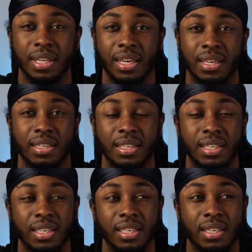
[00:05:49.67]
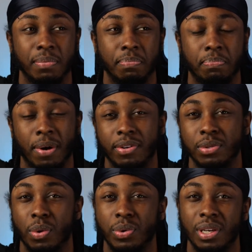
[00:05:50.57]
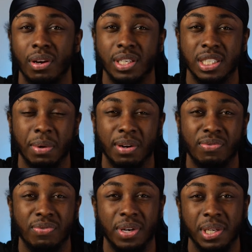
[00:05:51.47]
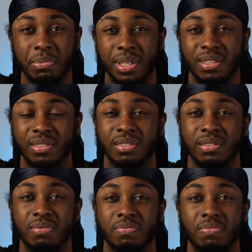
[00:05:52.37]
Like, batteries will only last about 30 minutes